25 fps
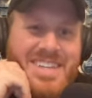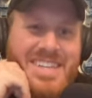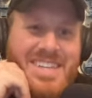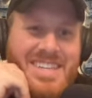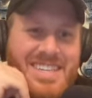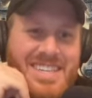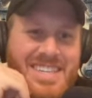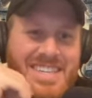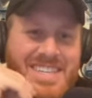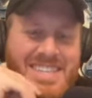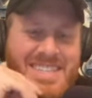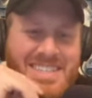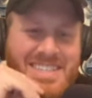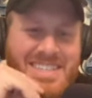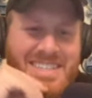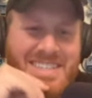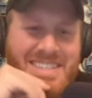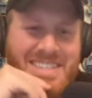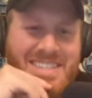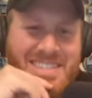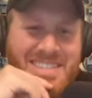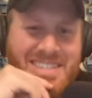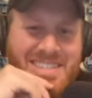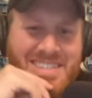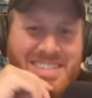
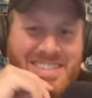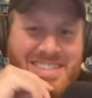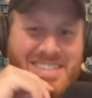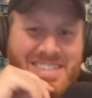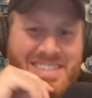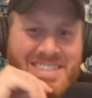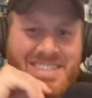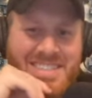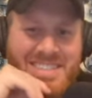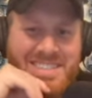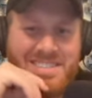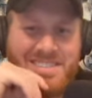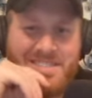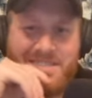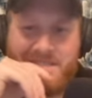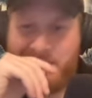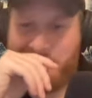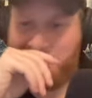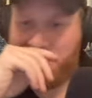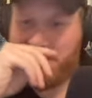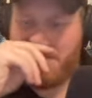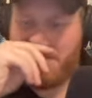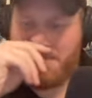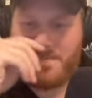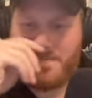
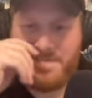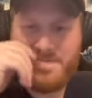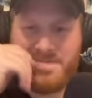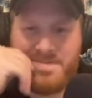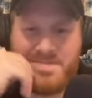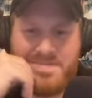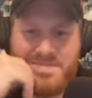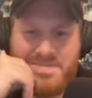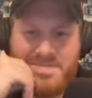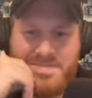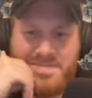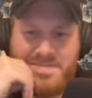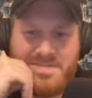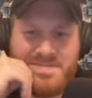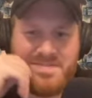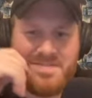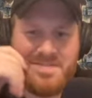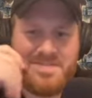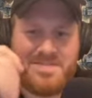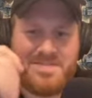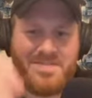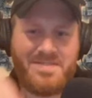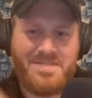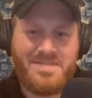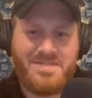
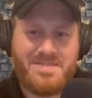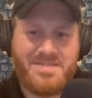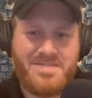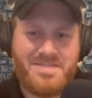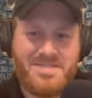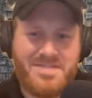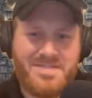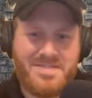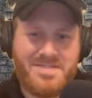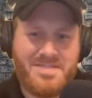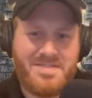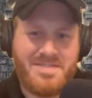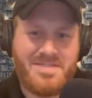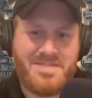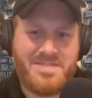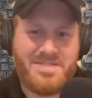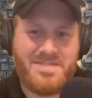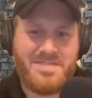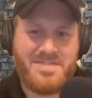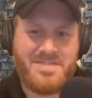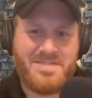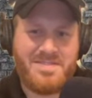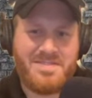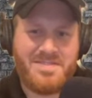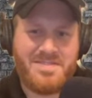
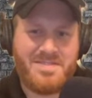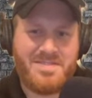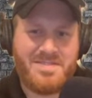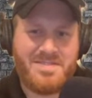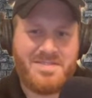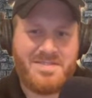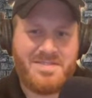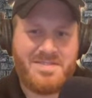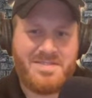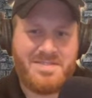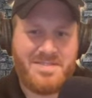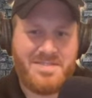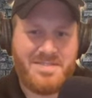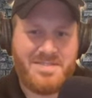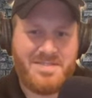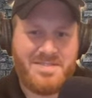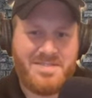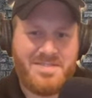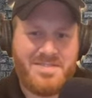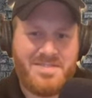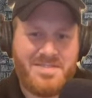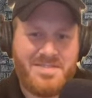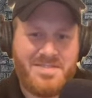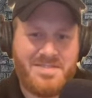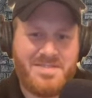
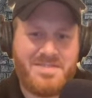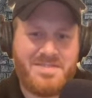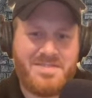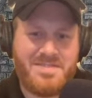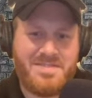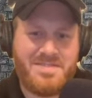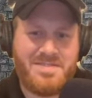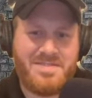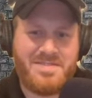(silent)